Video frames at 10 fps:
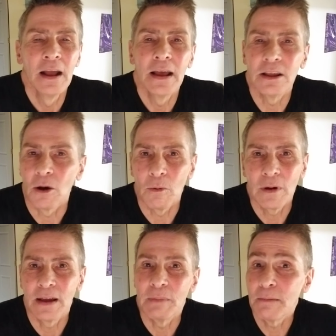you know,
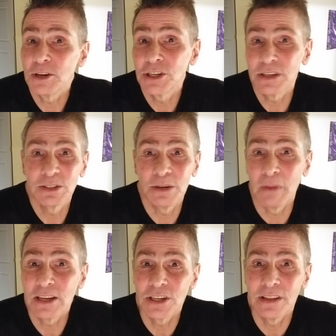and maybe she
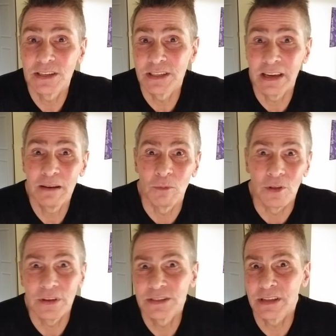mentioned this to him.
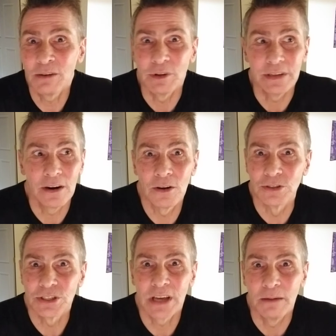Well, this thing with Daryl
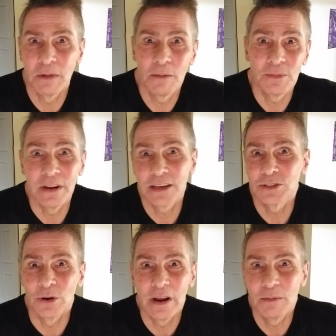just came up, the next
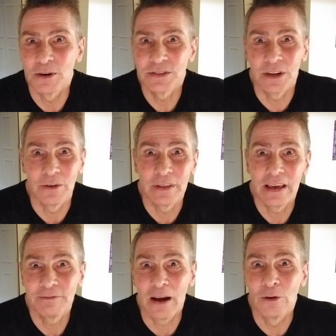door neighbors, you know,
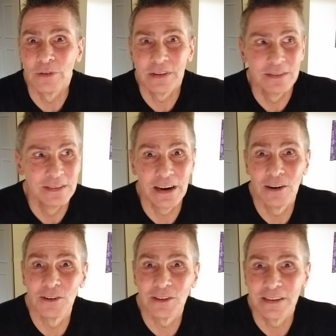they found
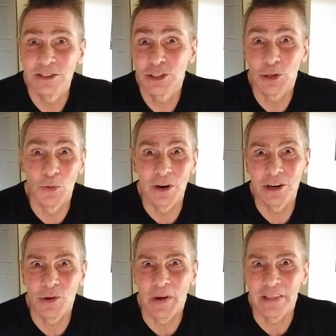Daryl and Stuart
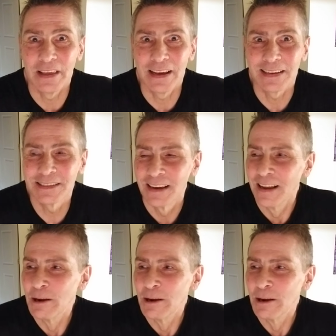doing this.